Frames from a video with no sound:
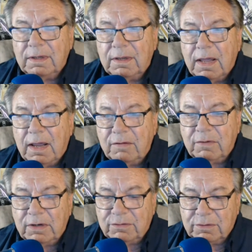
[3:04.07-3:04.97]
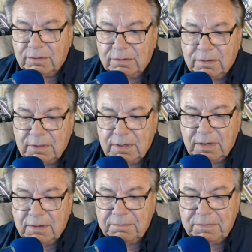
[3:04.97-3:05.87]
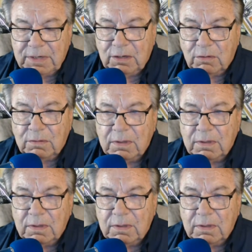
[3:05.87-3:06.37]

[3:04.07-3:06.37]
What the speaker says: high riser deal.